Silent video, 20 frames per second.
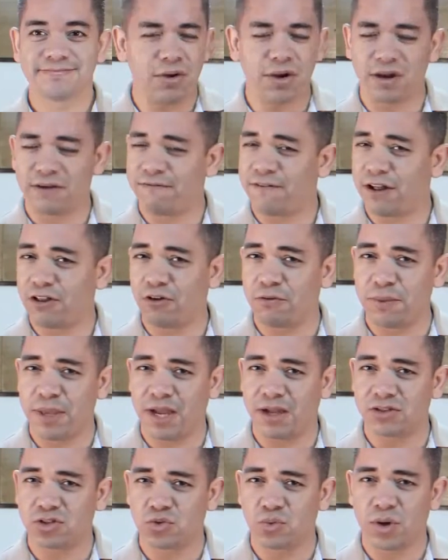You can follow
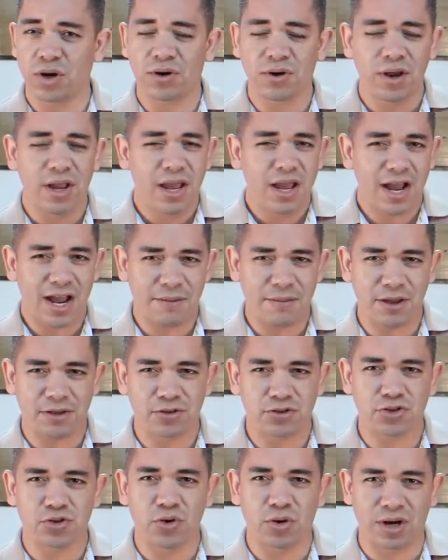me on Twitter, Jaime
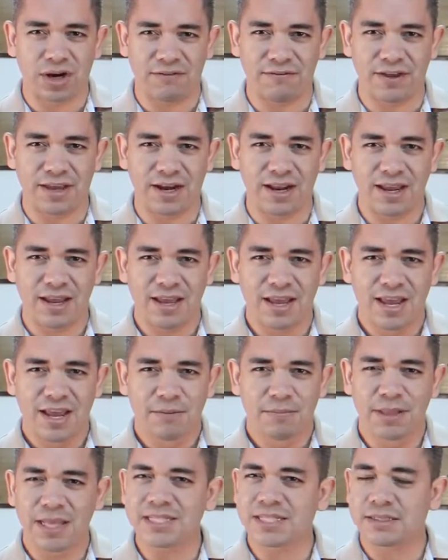underscore Rivera.
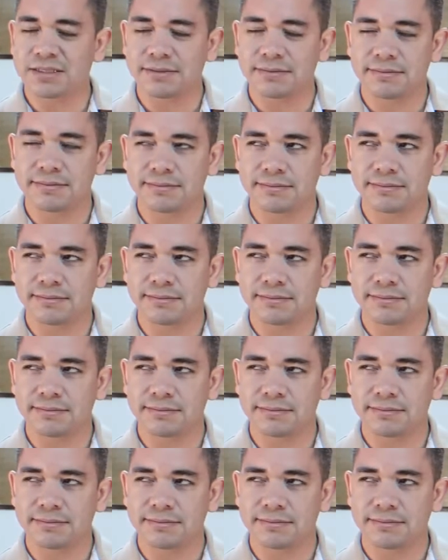Please